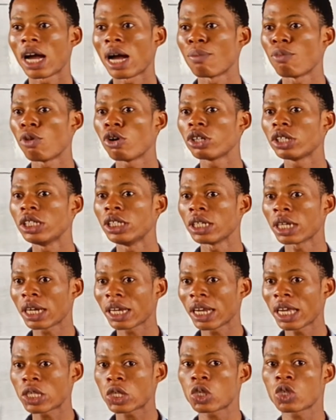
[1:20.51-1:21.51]
Among the
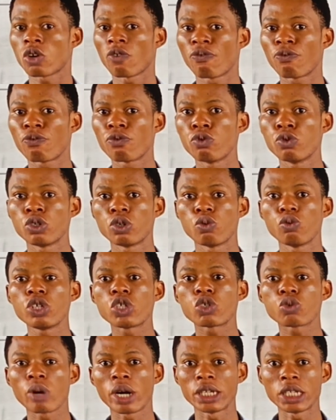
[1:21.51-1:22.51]
classes of food,
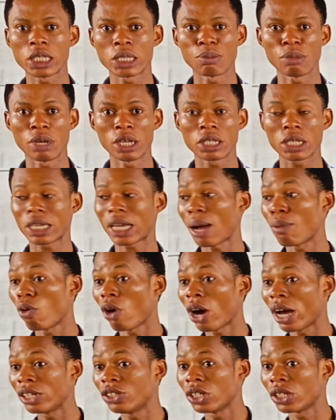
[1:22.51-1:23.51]
which one is the main?
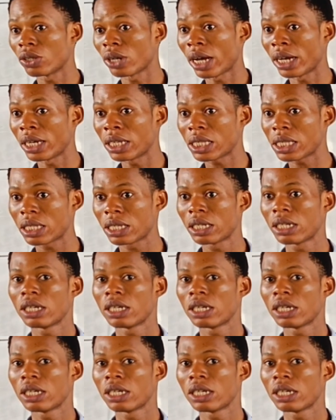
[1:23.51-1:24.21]
Carbohydrate, right?